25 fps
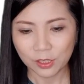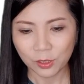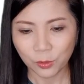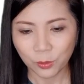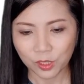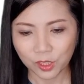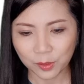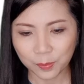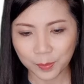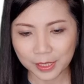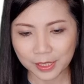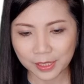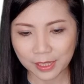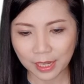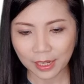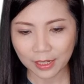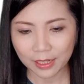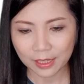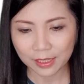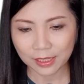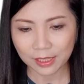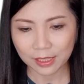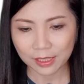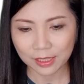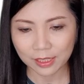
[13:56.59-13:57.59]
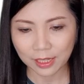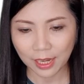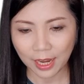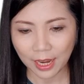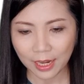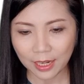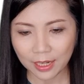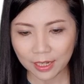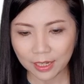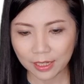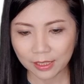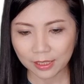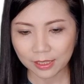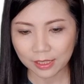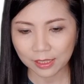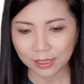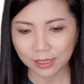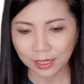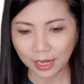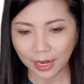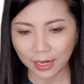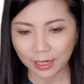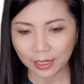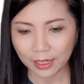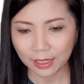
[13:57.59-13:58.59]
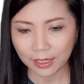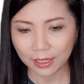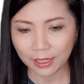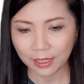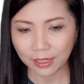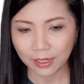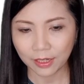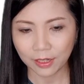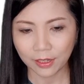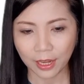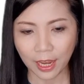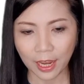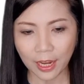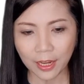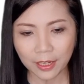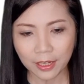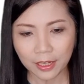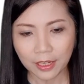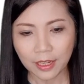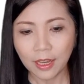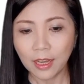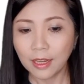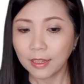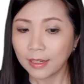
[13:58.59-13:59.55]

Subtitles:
So which means that this is 10, this is 10. Okay?